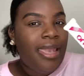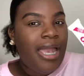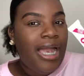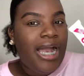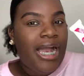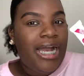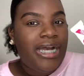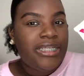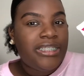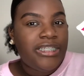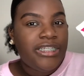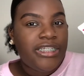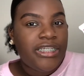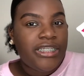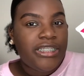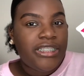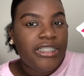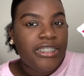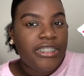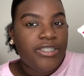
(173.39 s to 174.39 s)
I
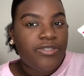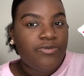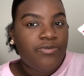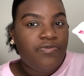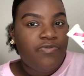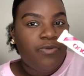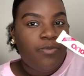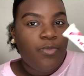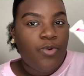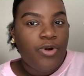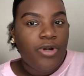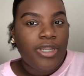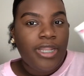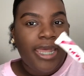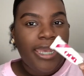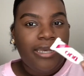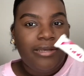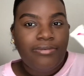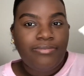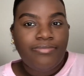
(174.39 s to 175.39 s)
suggest this one for more,
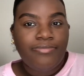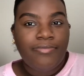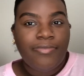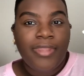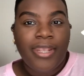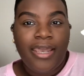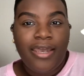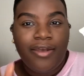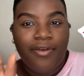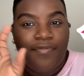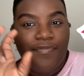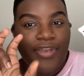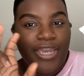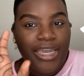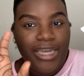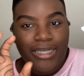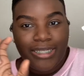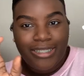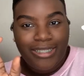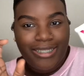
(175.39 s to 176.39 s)
like,
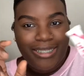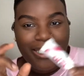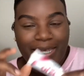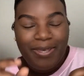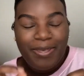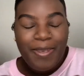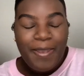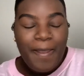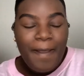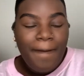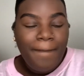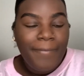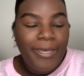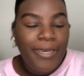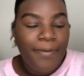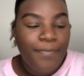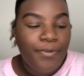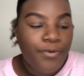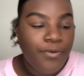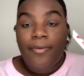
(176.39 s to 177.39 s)
advanced
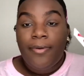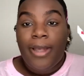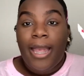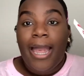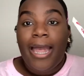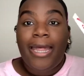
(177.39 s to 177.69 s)
people.